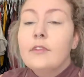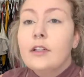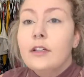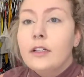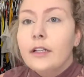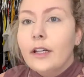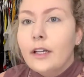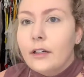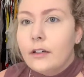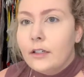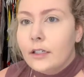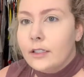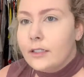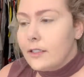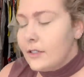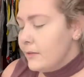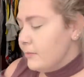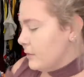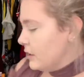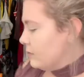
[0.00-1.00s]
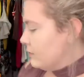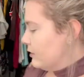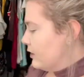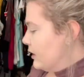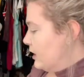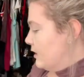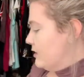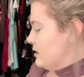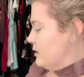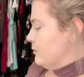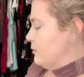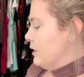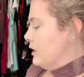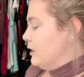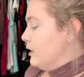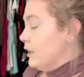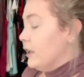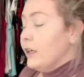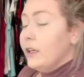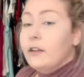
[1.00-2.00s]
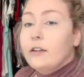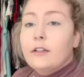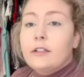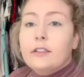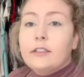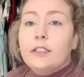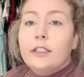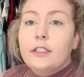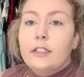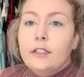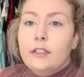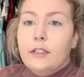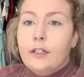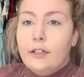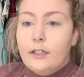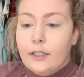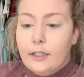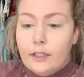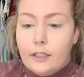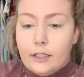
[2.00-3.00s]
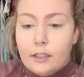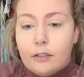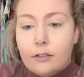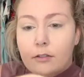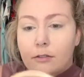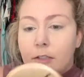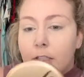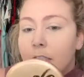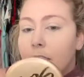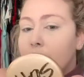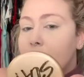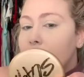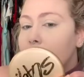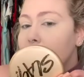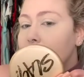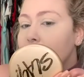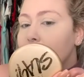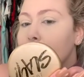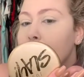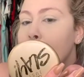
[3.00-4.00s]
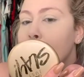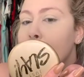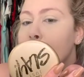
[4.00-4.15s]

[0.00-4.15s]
Now, I set my face, whether it looks good or not, I don't really care.